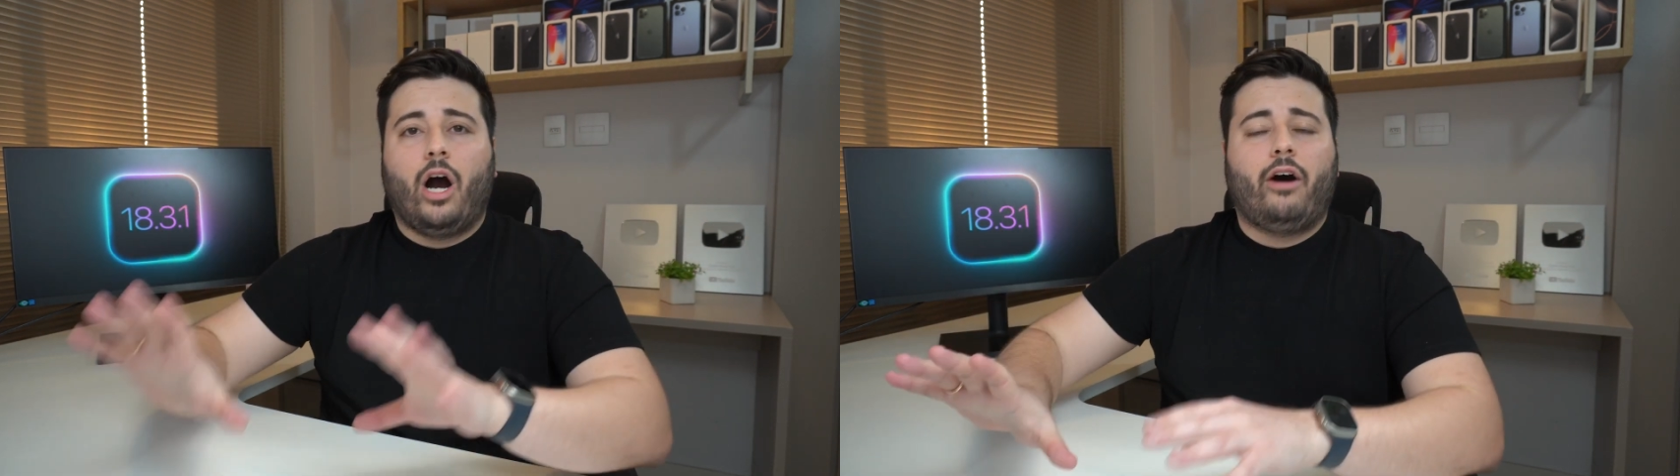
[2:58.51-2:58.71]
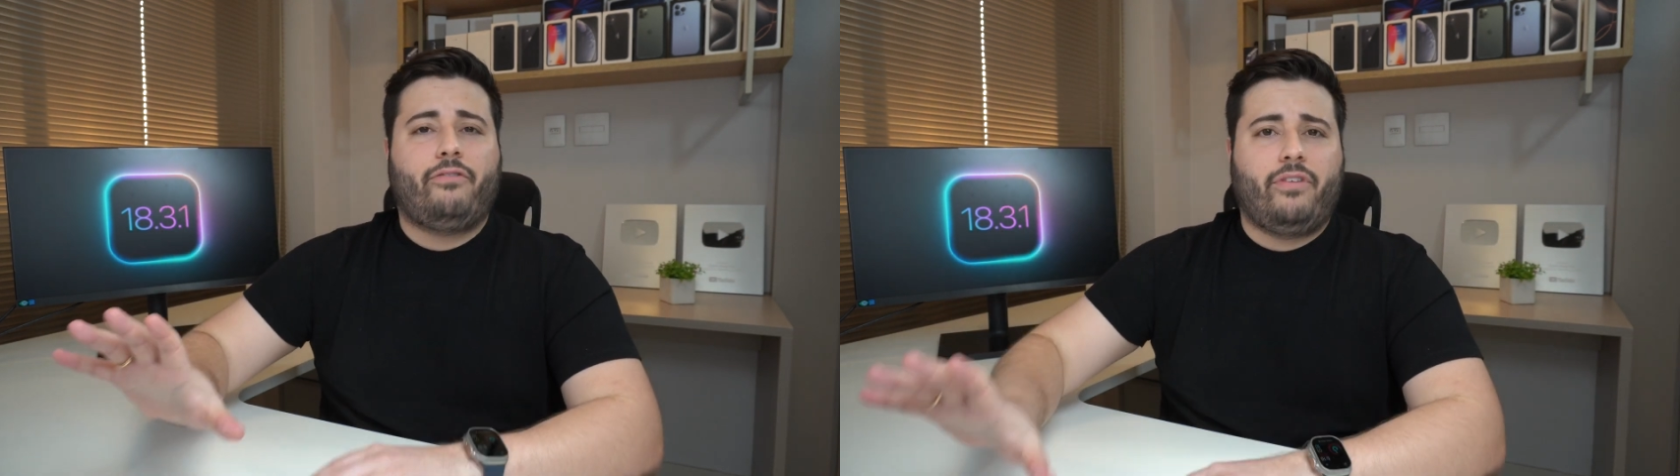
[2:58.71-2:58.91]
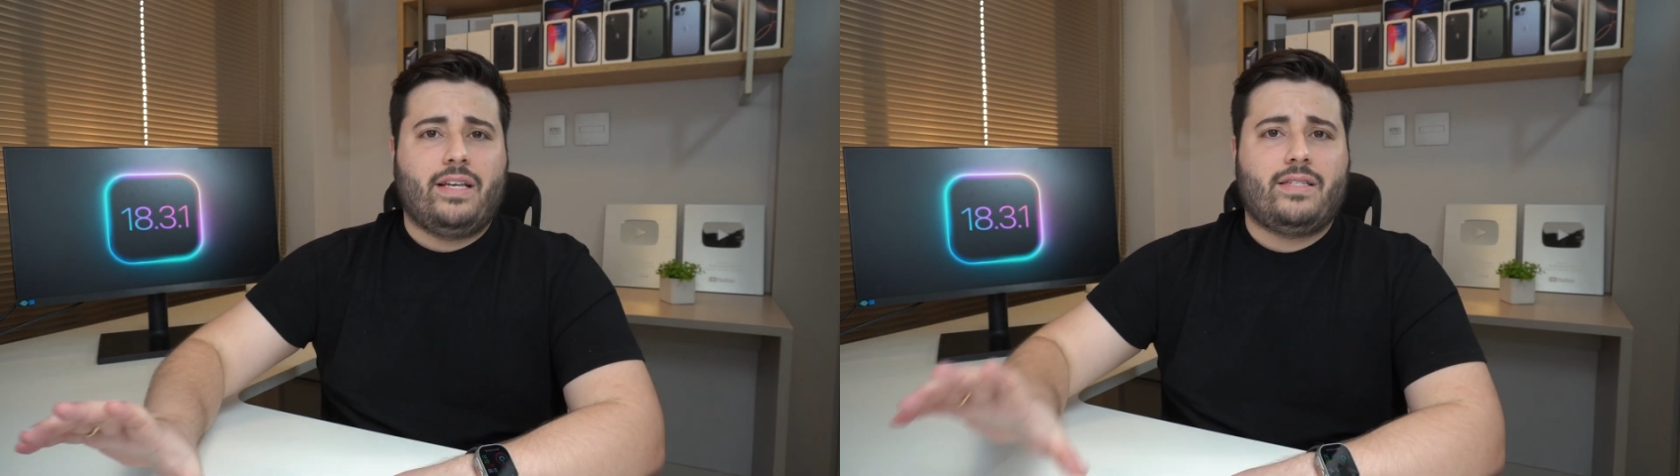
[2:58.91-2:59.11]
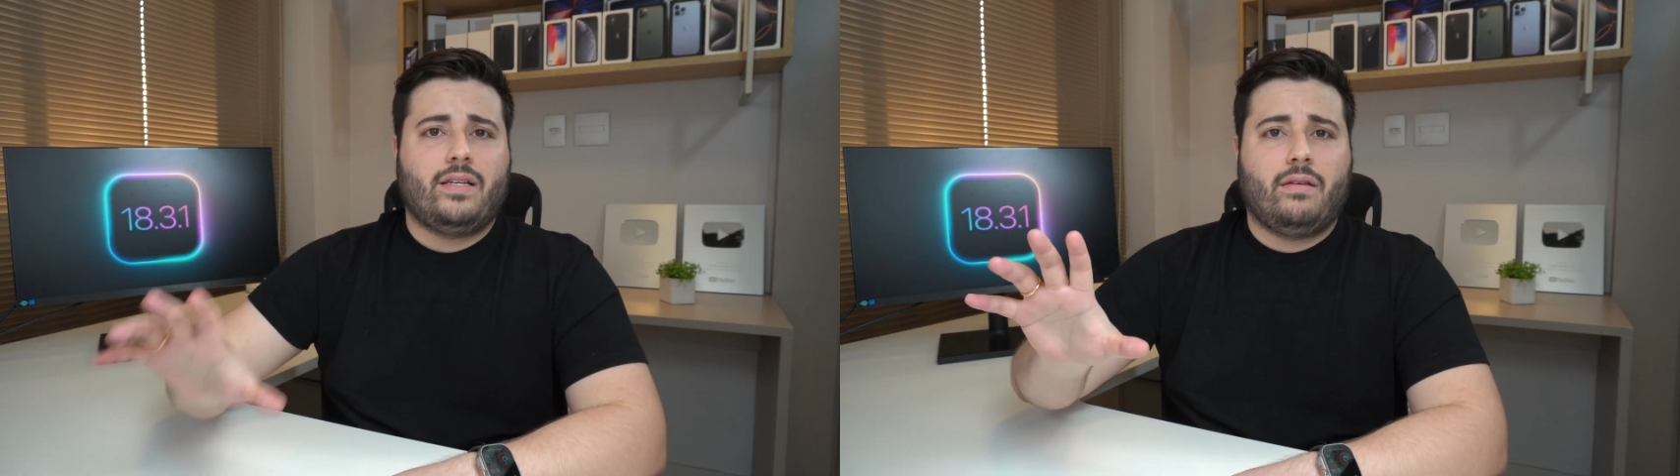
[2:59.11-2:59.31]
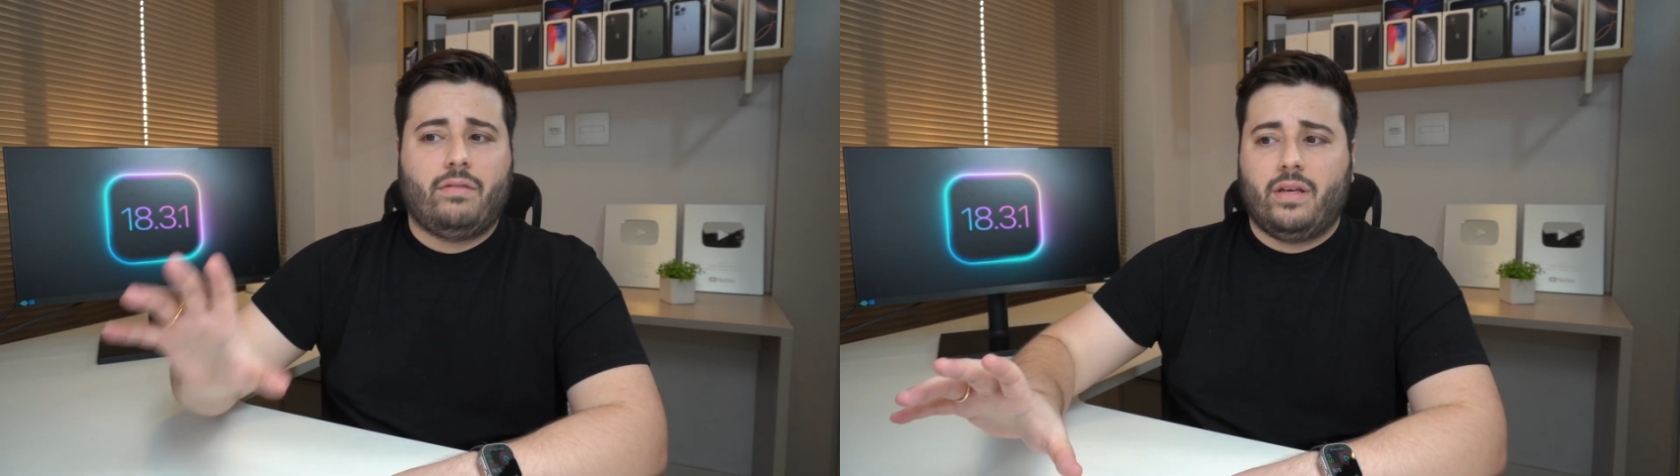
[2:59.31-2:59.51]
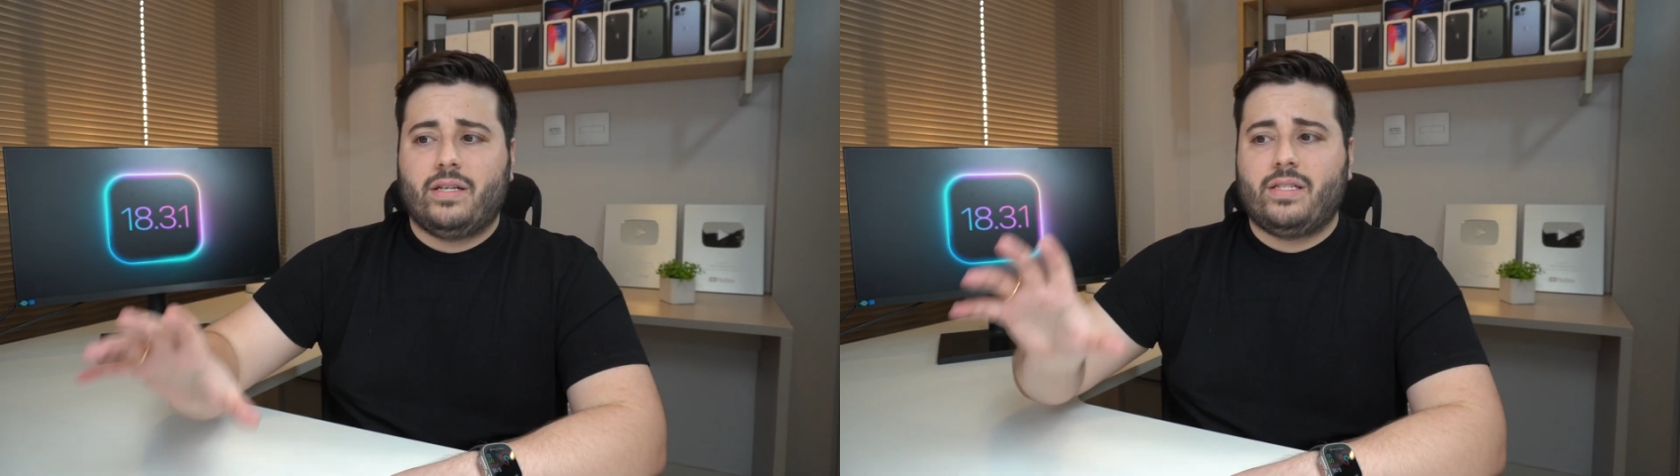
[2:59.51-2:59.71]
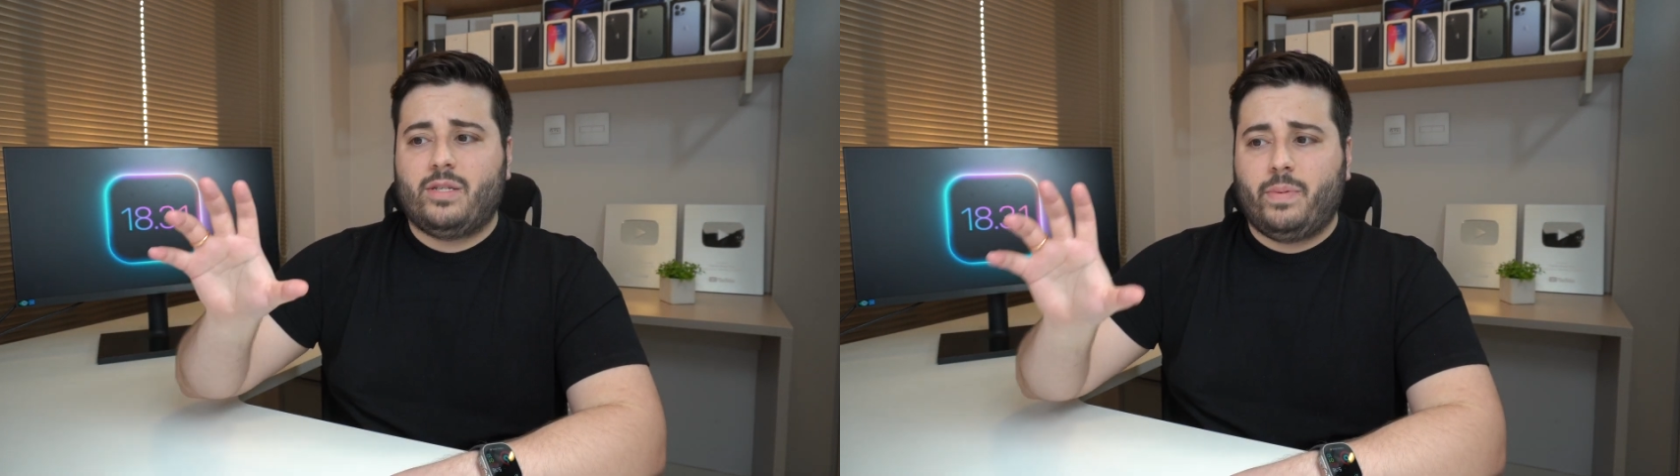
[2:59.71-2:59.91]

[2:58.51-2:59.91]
of facing this